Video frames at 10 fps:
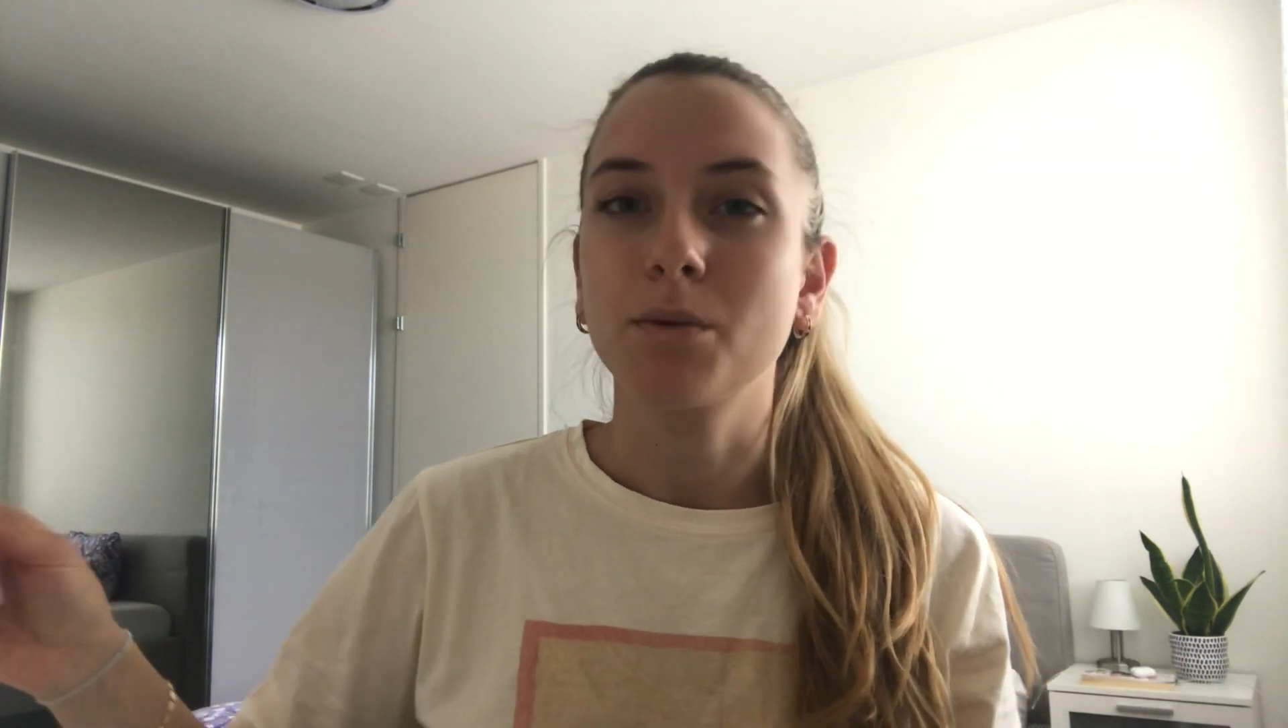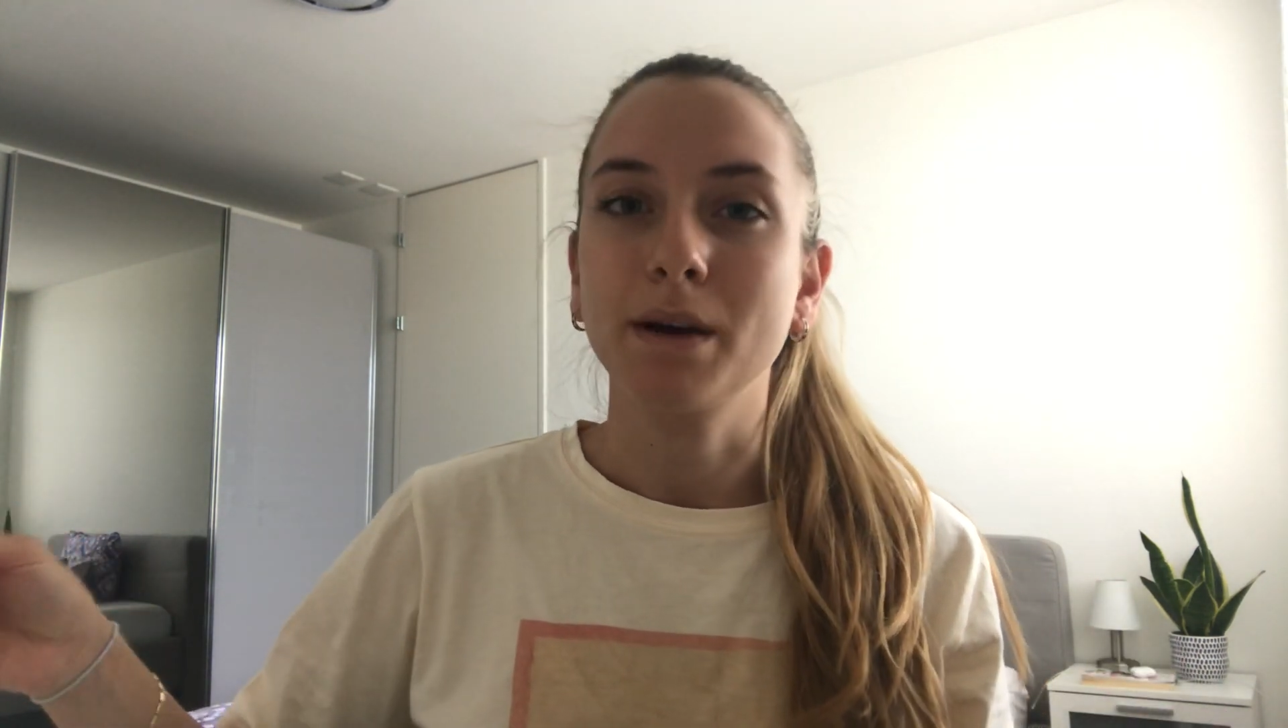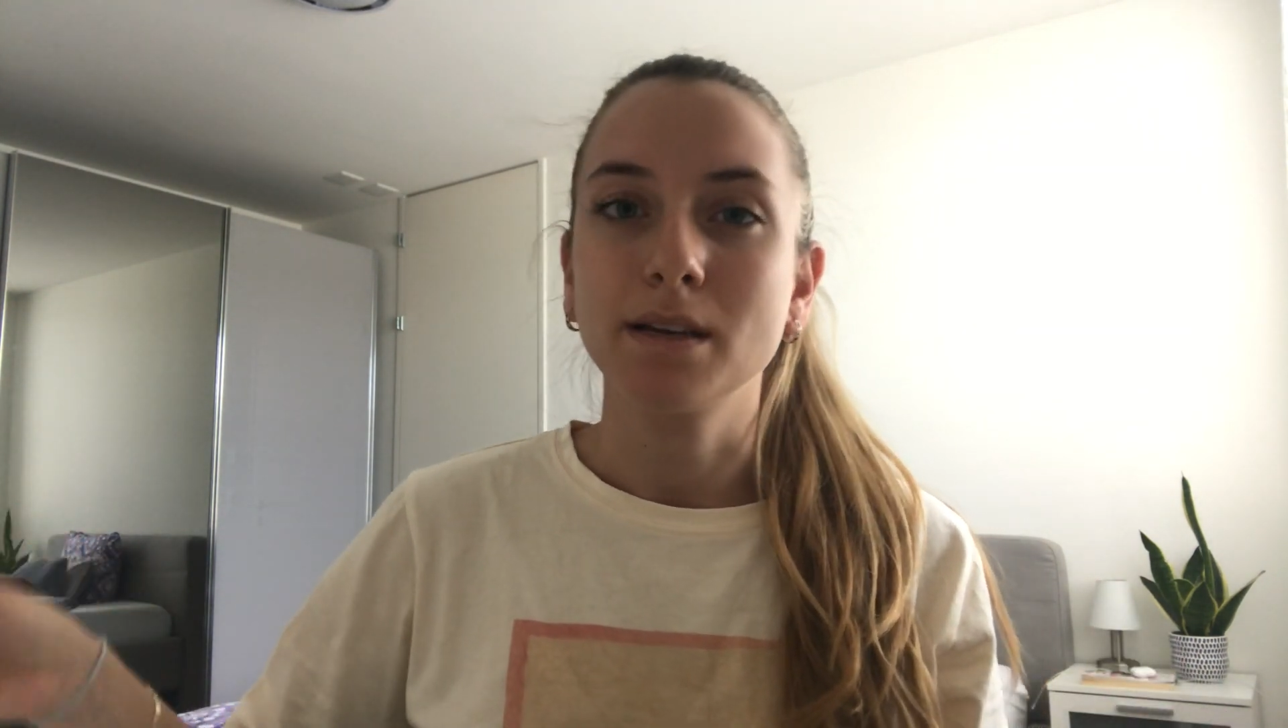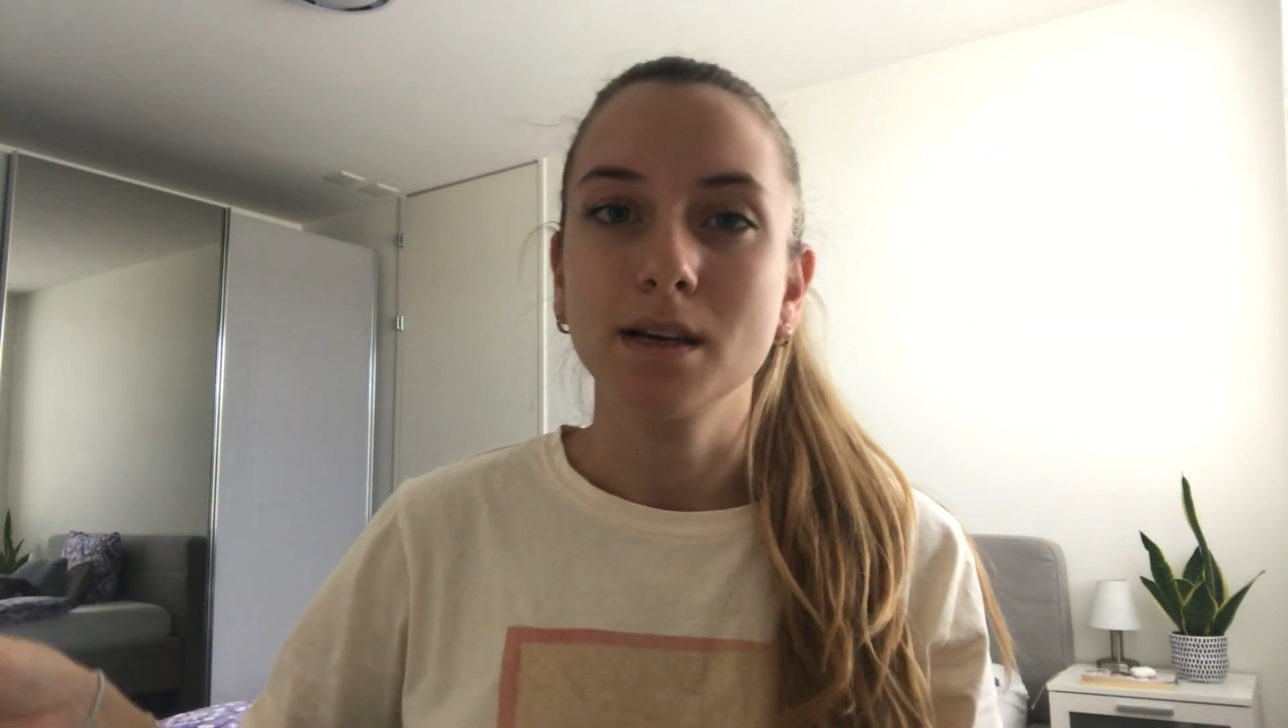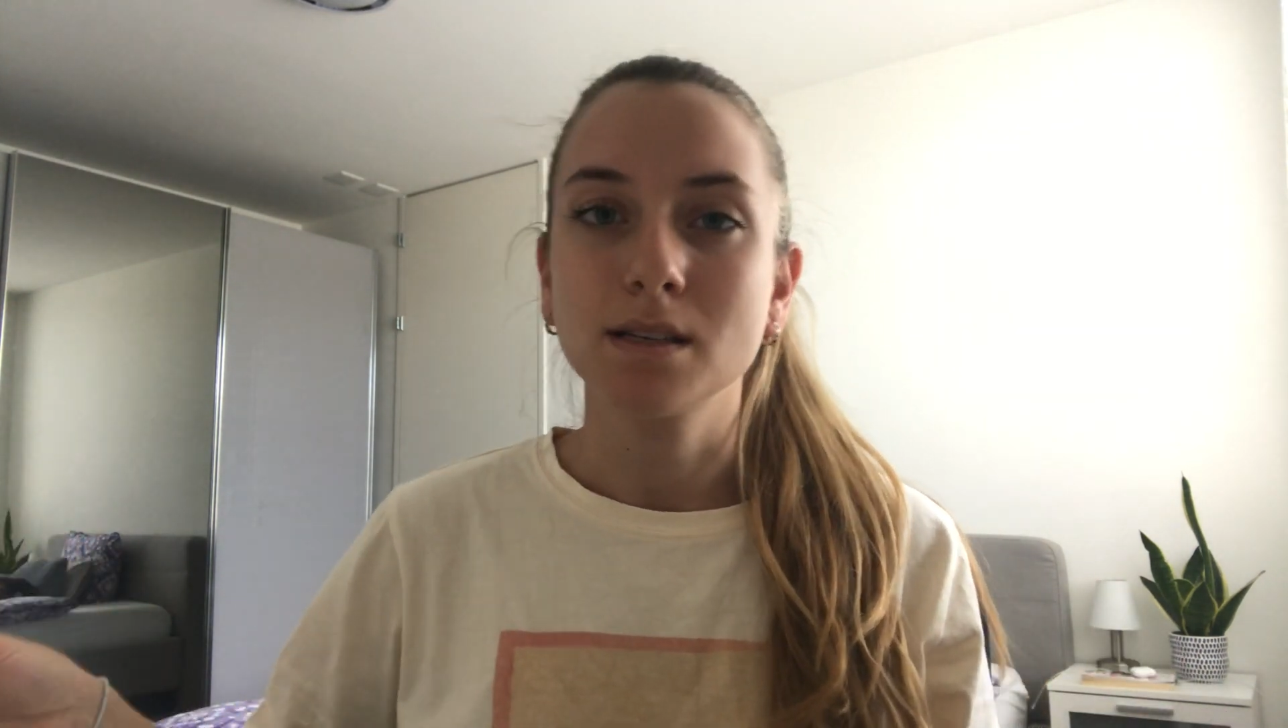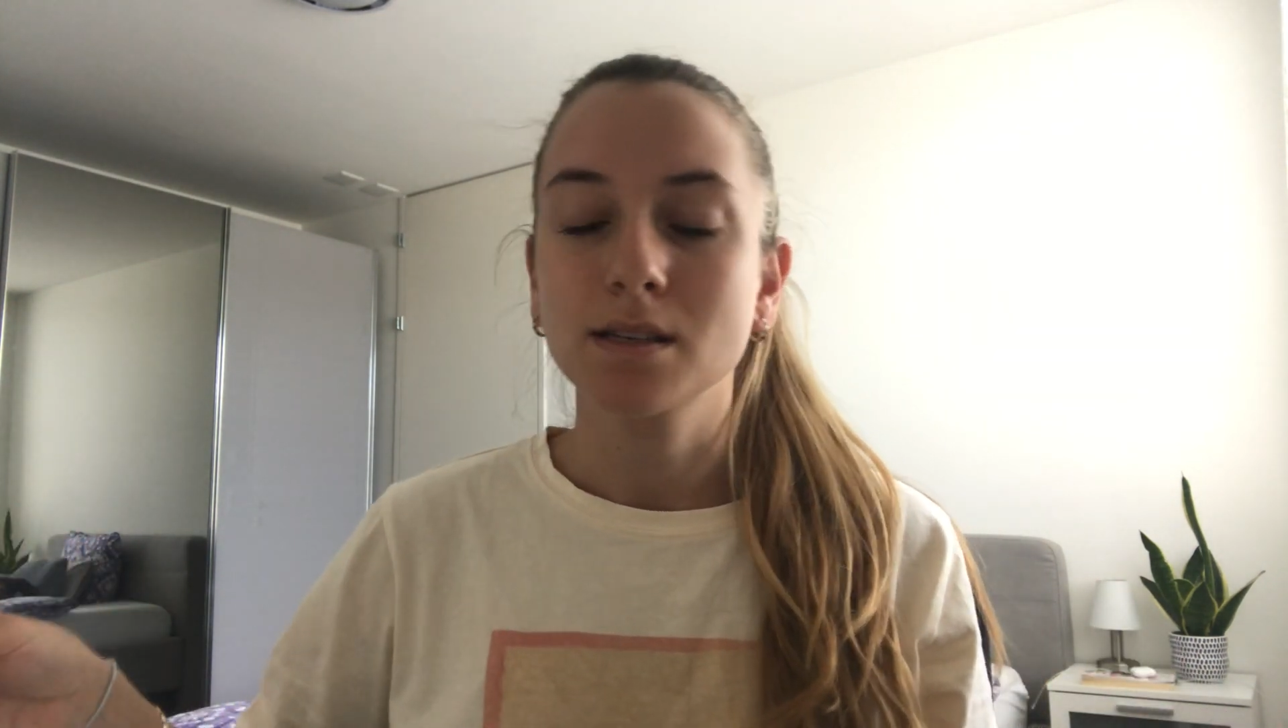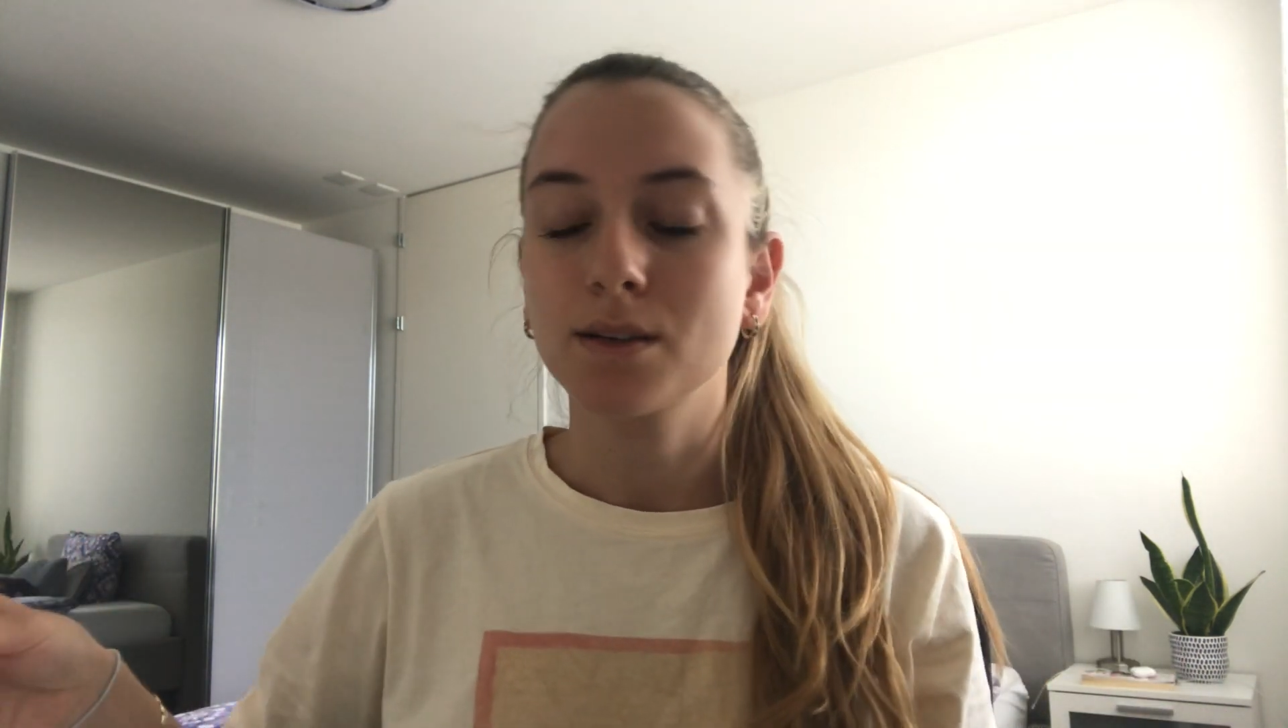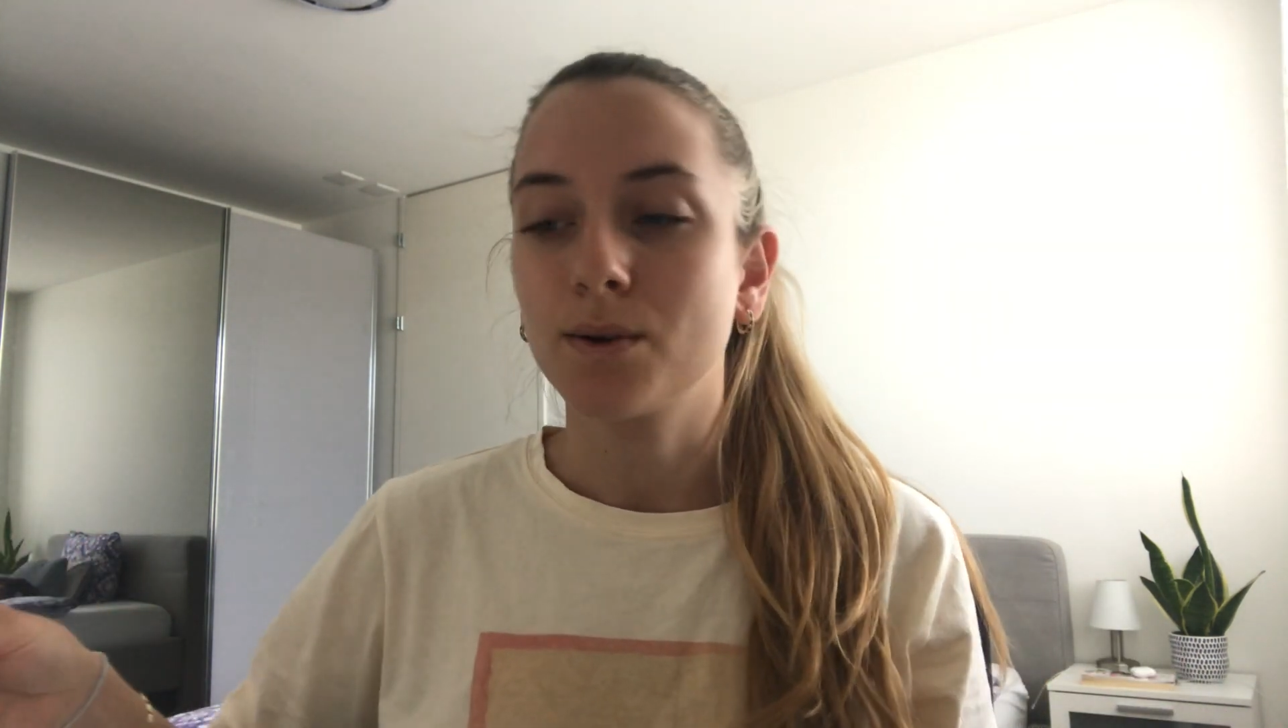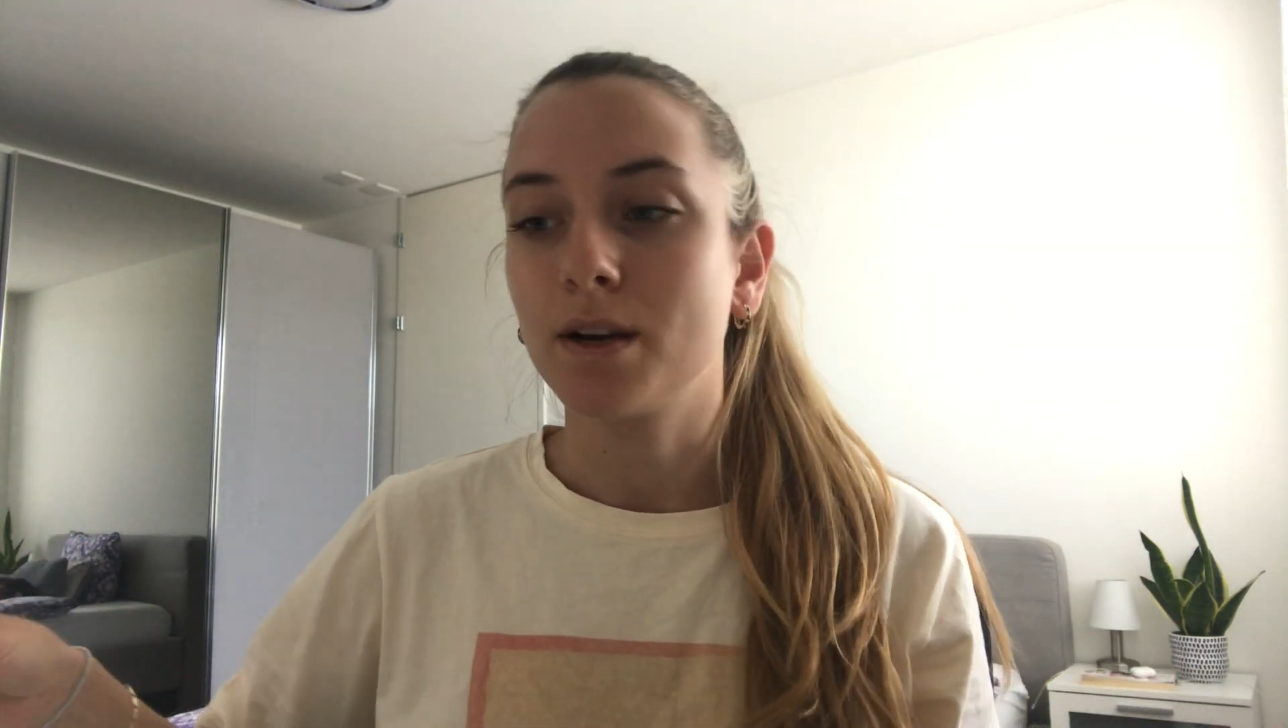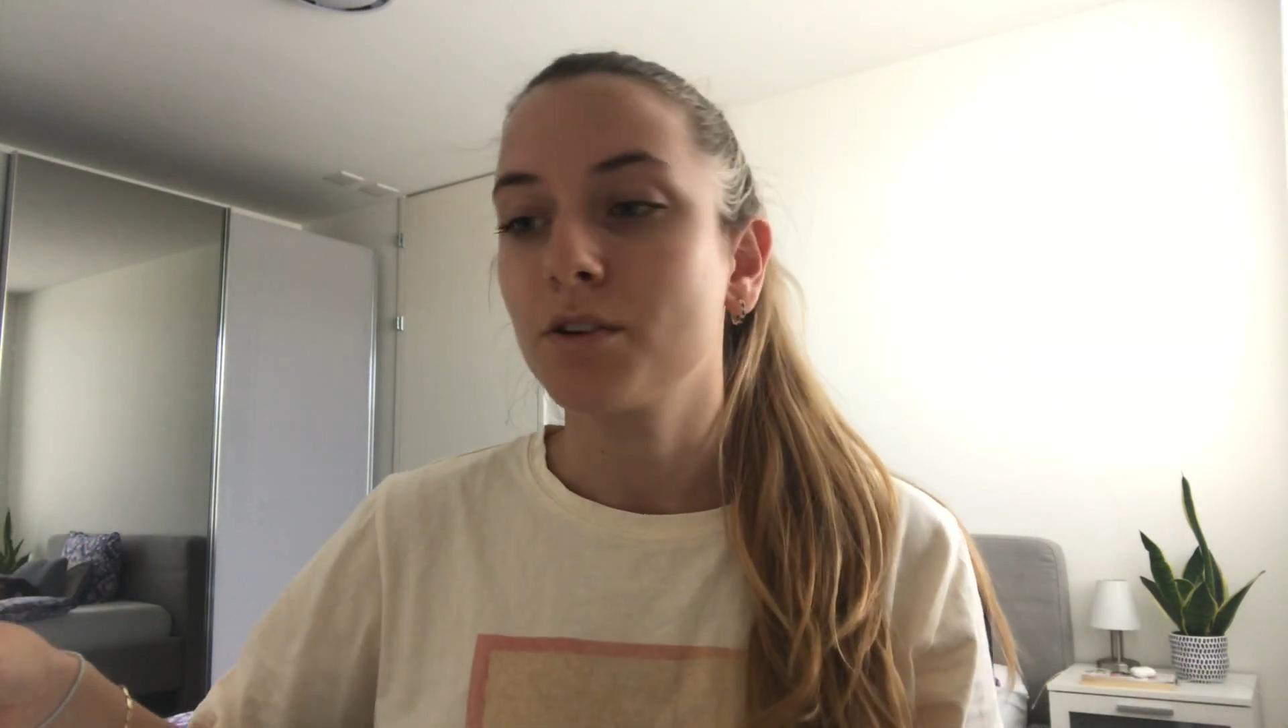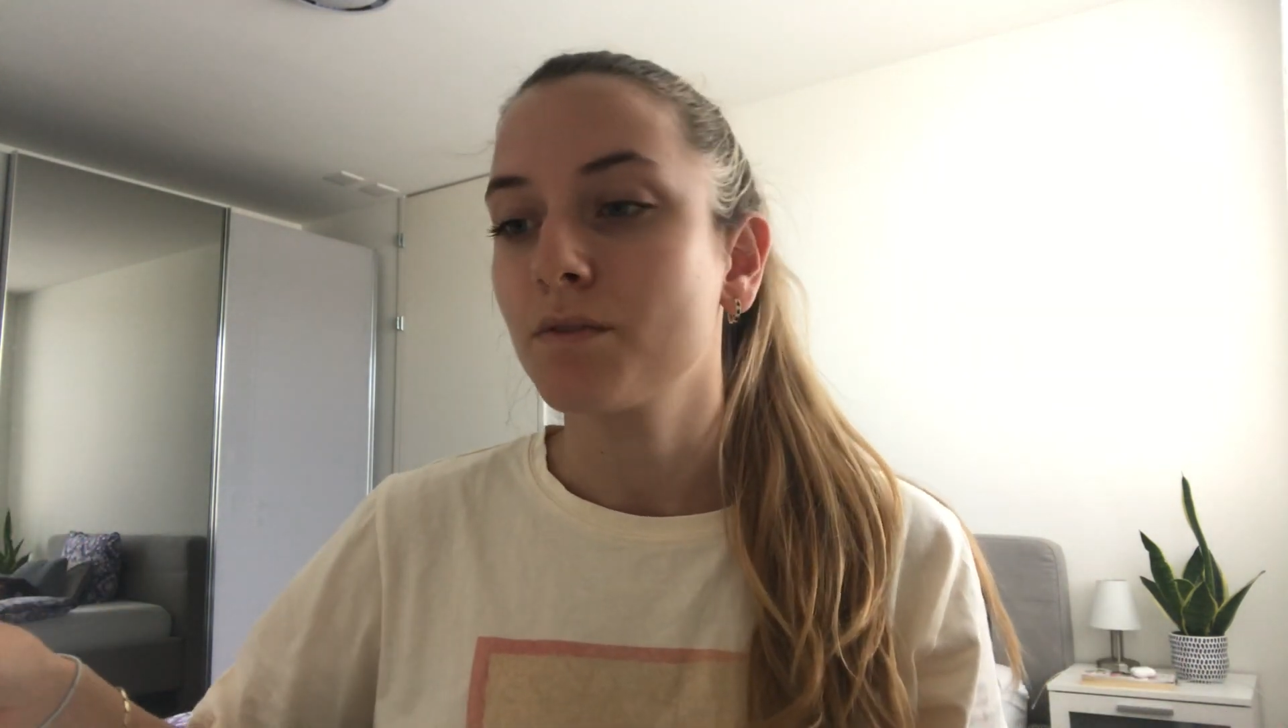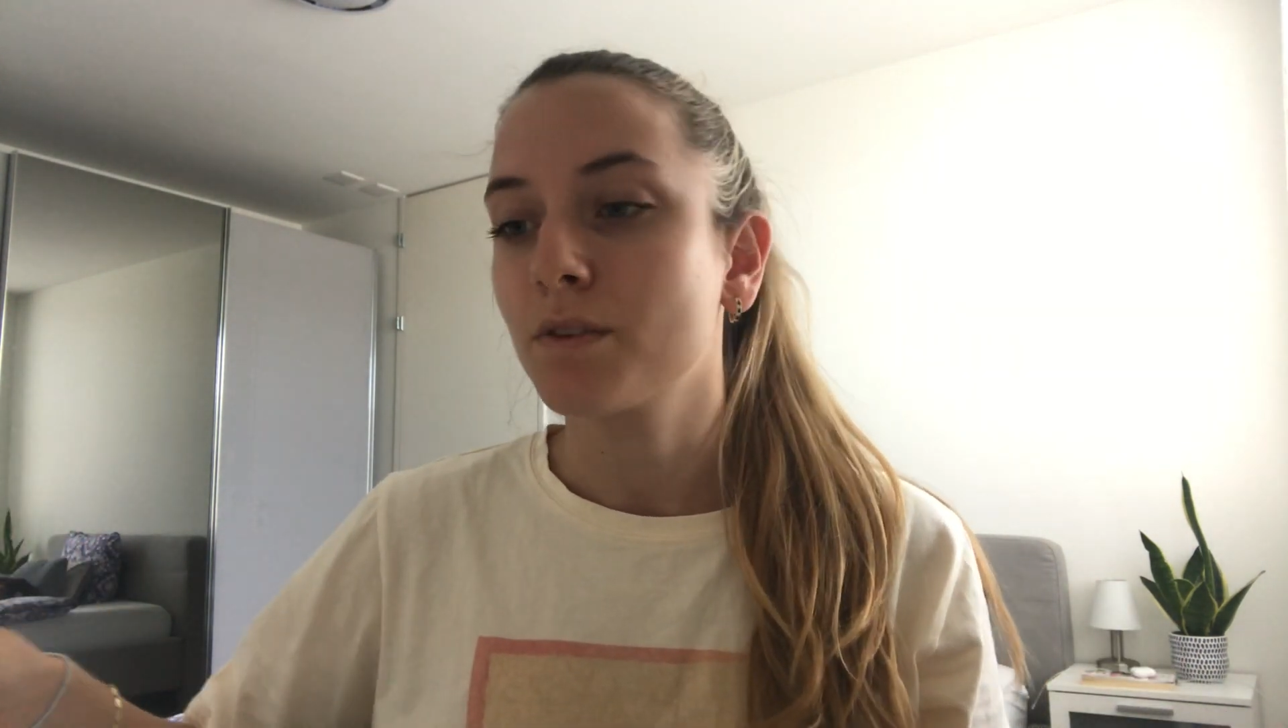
my desk so I don't